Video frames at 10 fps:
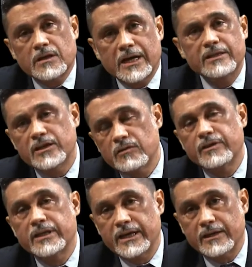At the end of the
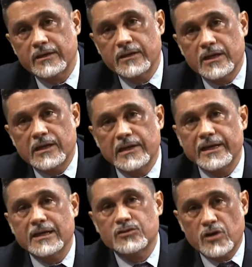day,
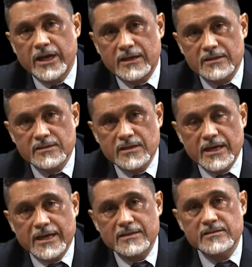clinical trials
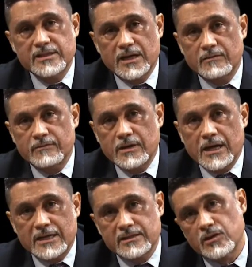can serve
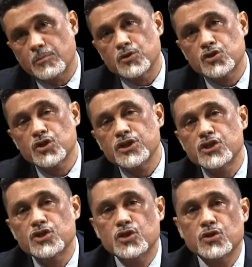as an opportunity
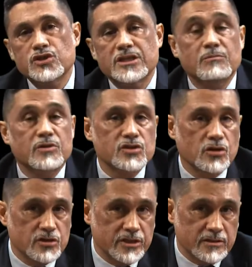to use some
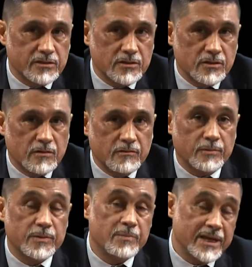resources from
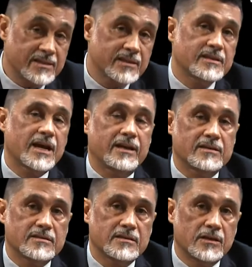the basic
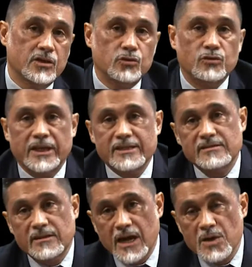science to test
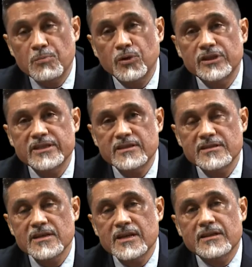the
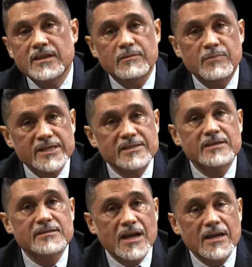hypotheses that basic
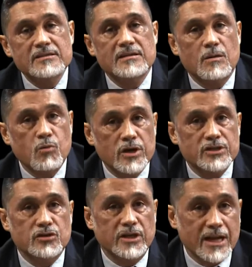science
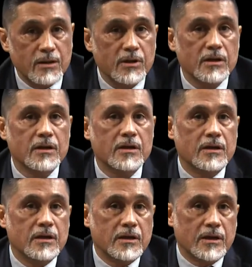laboratory level
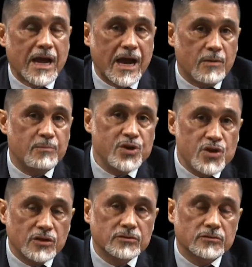are
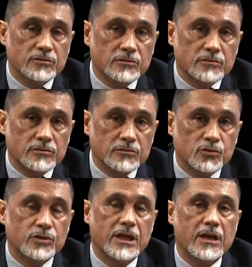beyond to
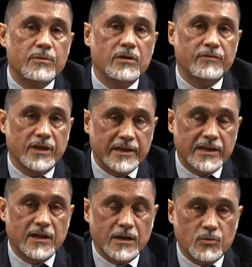the level of the
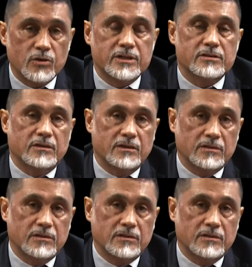clinical laboratory.